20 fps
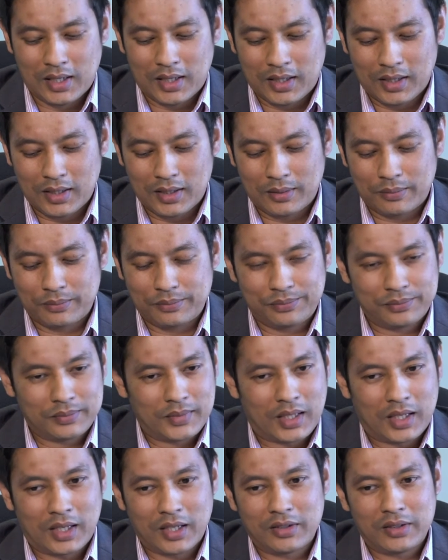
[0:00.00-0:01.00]

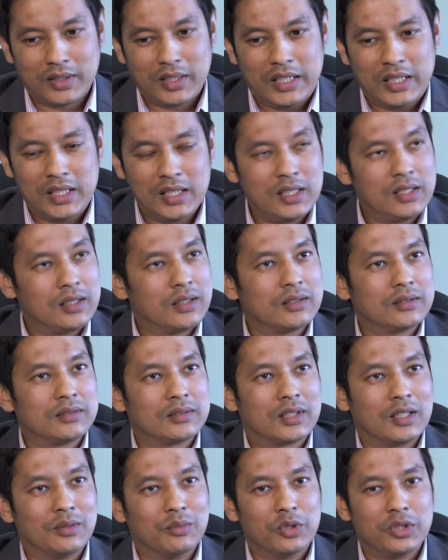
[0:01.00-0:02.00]
Currently,
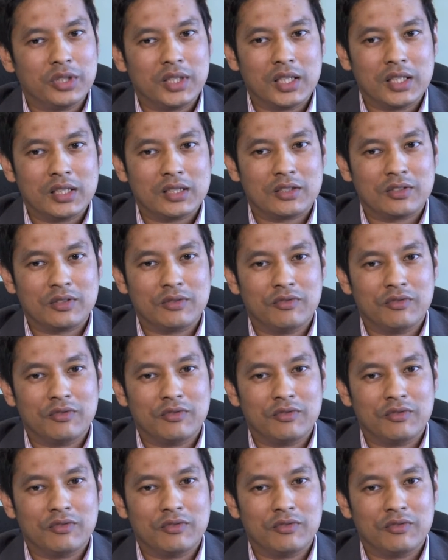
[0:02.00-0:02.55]
Cambodia is